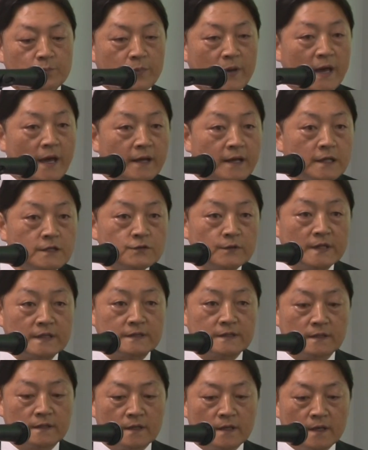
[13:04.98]
penetrate
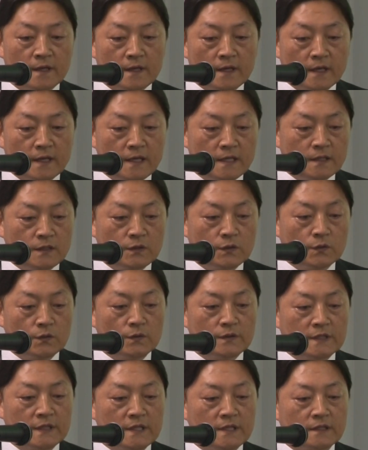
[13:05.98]

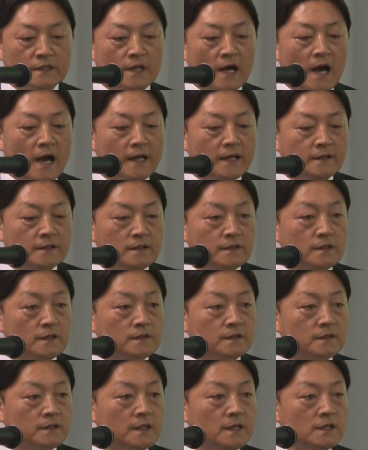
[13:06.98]
into the targeted
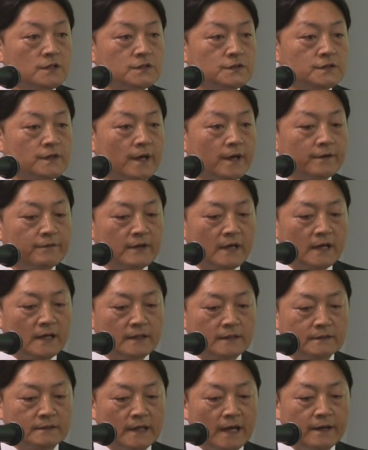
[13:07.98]
tissue
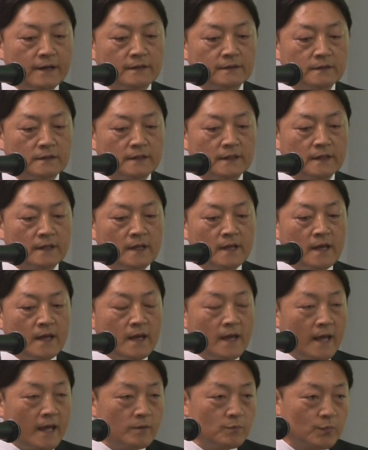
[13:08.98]
area directly
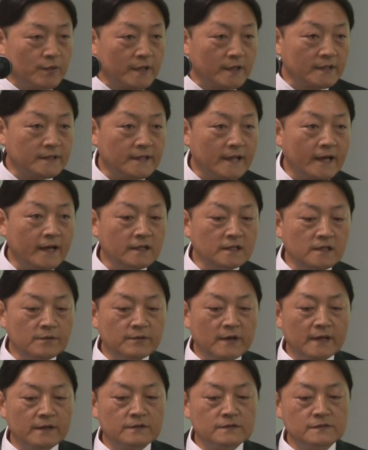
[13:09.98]
and bring negative
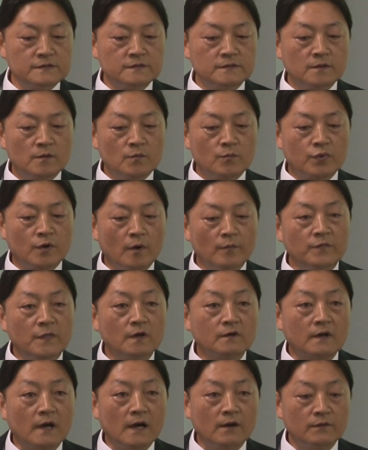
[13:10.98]
ions from the
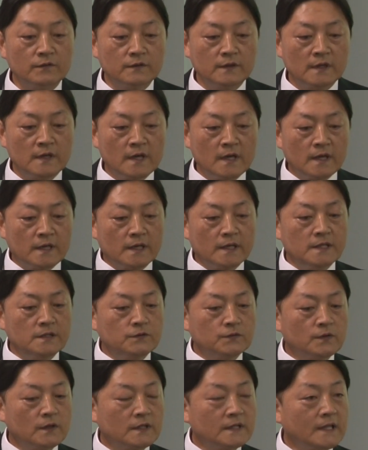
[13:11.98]
ground
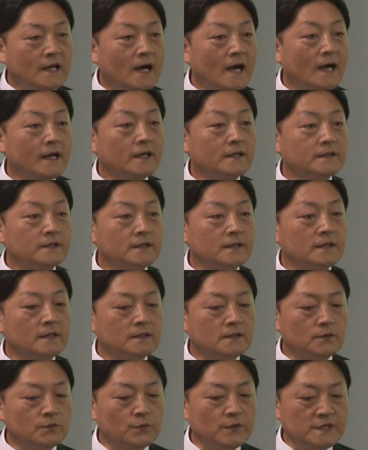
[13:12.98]
into the
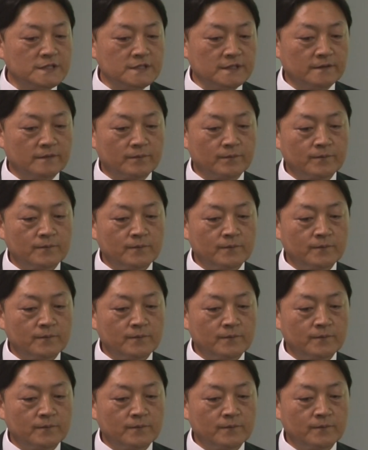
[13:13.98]
targeted region.